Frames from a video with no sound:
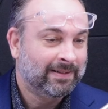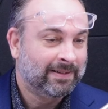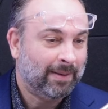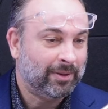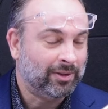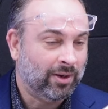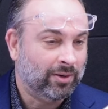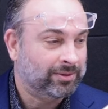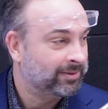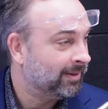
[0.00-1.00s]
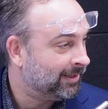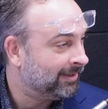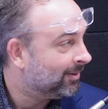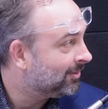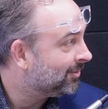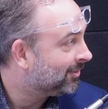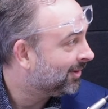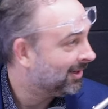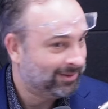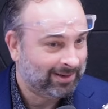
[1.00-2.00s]
How about the host? I mean, the host was
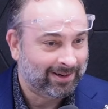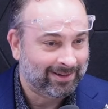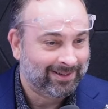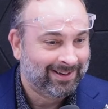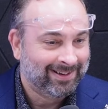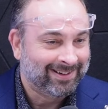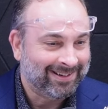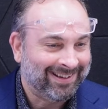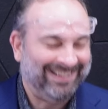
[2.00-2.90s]
great too. Of I heard. Of course. Yeah.